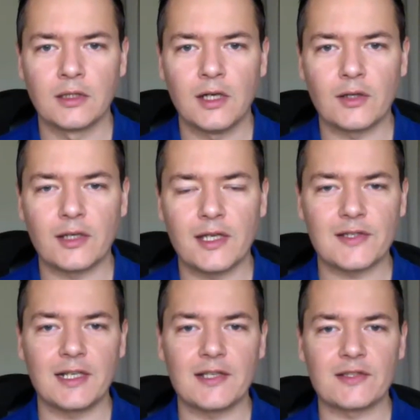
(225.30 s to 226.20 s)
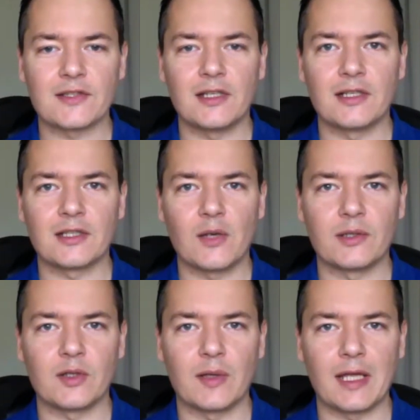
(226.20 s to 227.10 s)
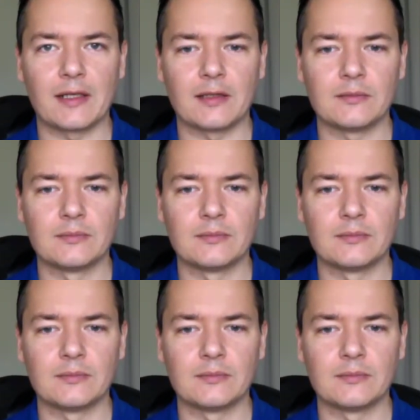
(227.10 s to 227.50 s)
Okay, so let's go and do that now.